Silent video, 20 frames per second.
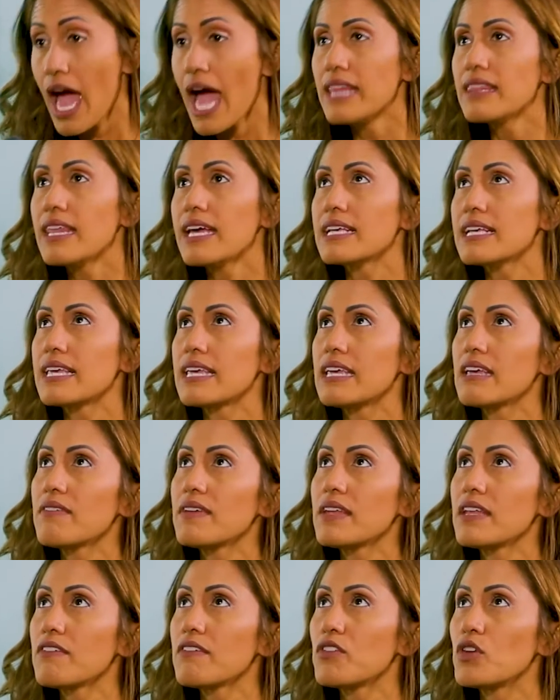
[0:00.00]
And like,
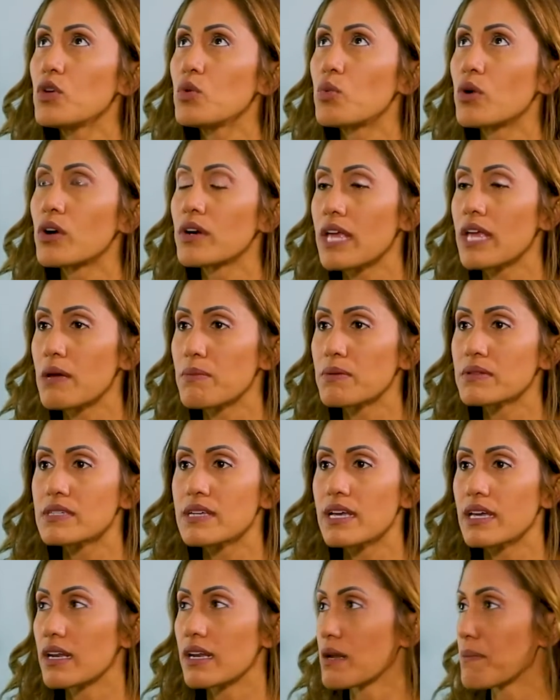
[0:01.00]
even if you weren't able to
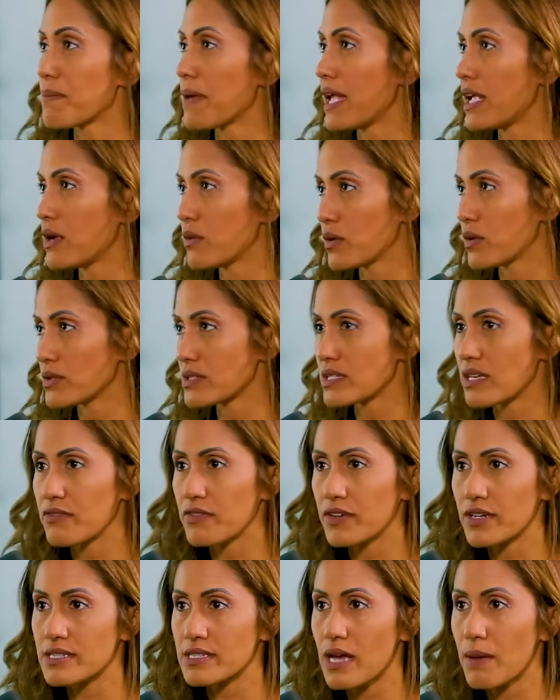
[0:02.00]
get on a payroll, say for
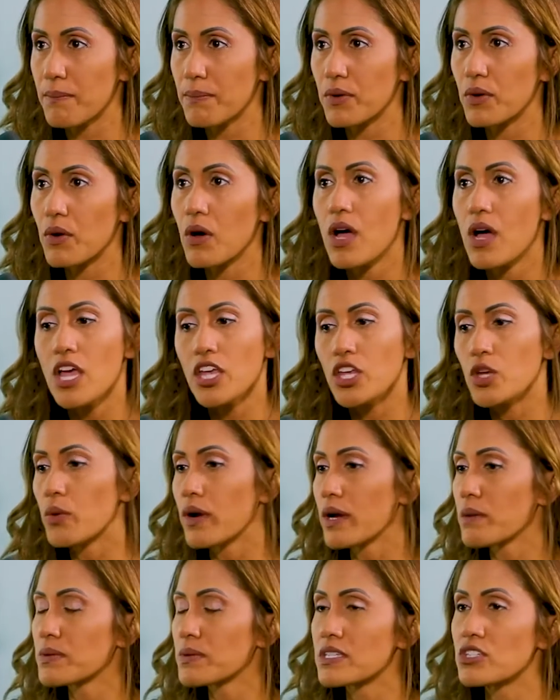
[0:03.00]
example, you were
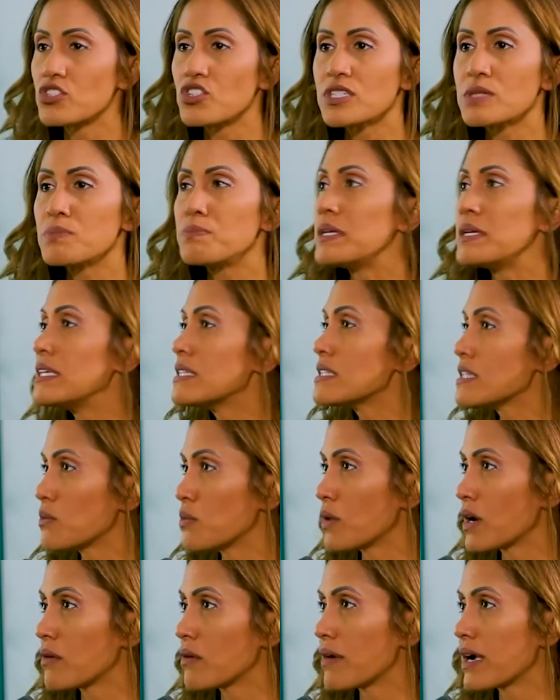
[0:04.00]
able to just be
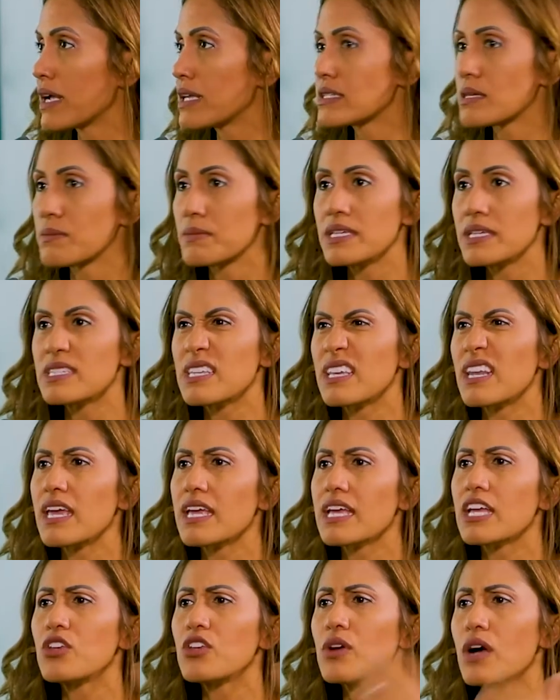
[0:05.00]
somewhere, right? Somebody said, hey,
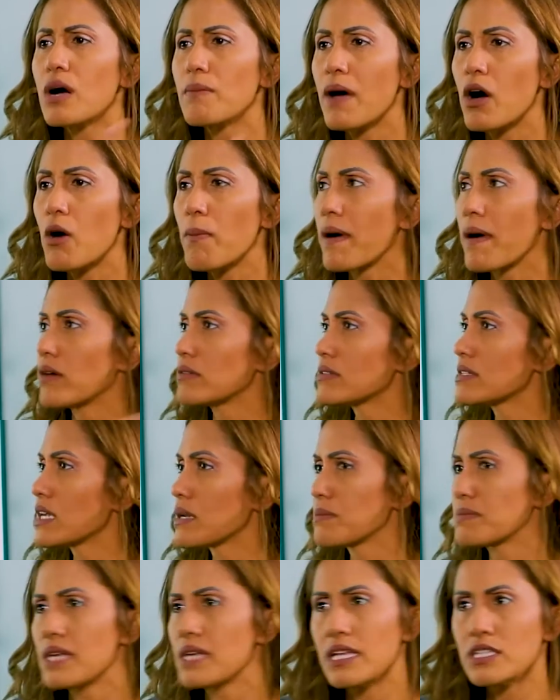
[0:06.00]
can you come help out, set
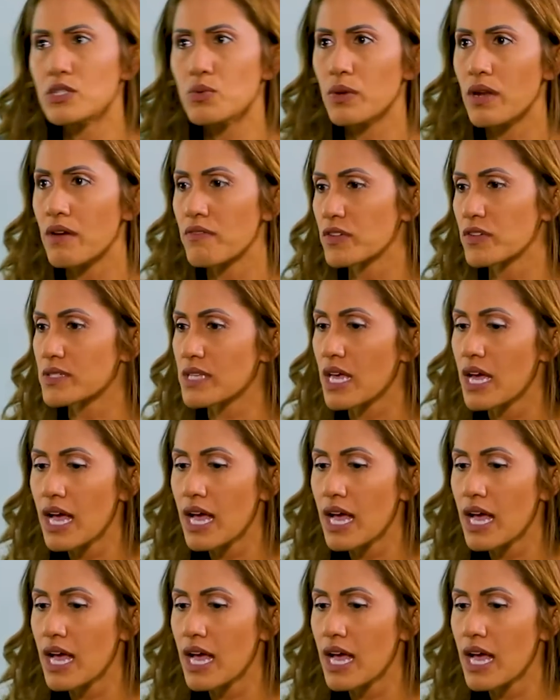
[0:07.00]
up tents, whatever's.